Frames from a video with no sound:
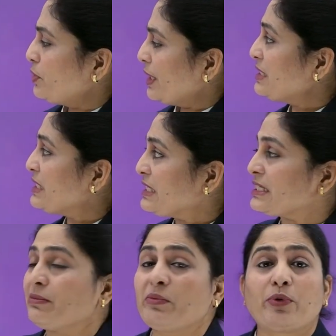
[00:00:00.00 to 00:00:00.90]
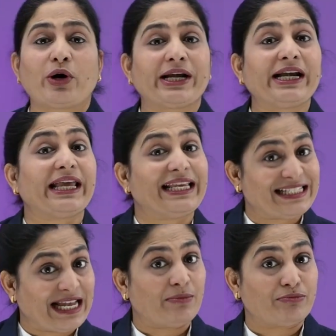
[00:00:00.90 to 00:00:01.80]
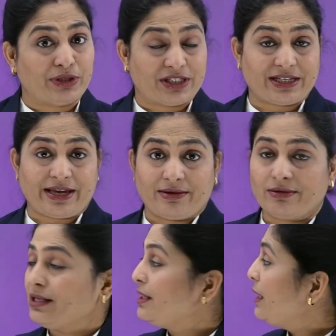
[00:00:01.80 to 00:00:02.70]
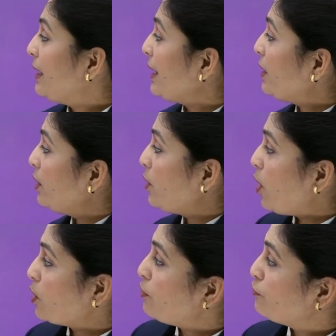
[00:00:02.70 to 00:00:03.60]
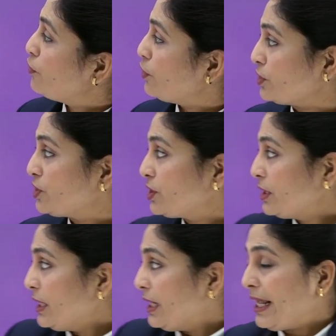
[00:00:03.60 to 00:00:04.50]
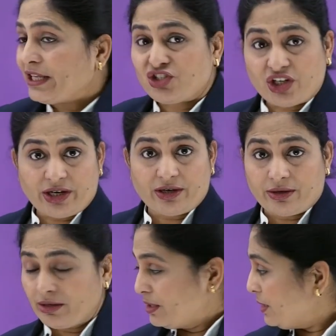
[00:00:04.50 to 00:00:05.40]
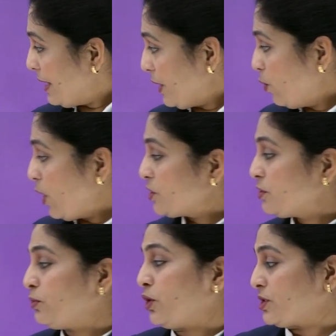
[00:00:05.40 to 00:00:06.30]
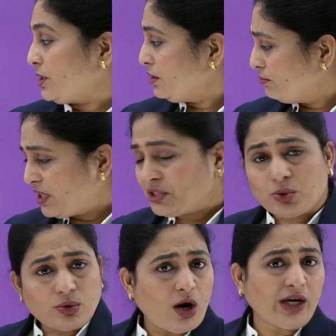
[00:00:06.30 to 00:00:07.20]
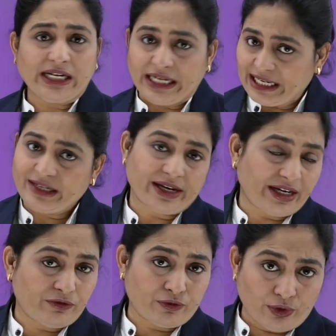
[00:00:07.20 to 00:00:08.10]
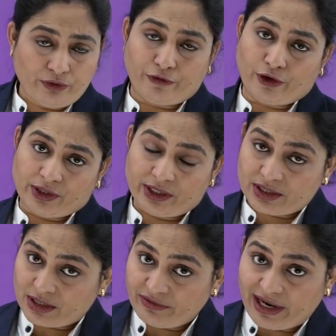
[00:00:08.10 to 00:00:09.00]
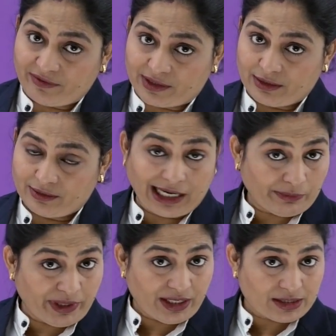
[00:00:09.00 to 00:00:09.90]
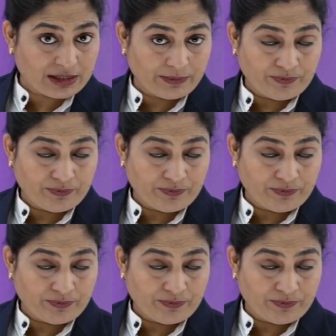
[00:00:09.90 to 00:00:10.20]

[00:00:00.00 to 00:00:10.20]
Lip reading: can see some important examples here, like a log of wood, like chair, like water bottle. They do not need any food for their survival. That means